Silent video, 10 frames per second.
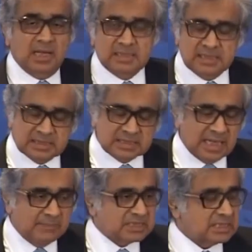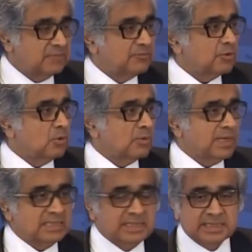I think the time has come for all
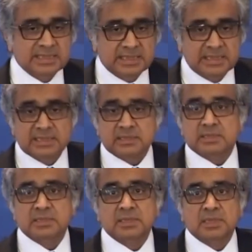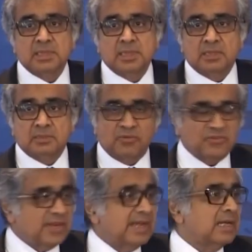right-thinking Indians to
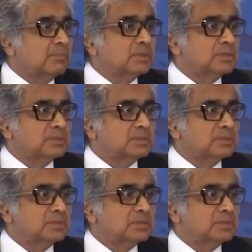stand up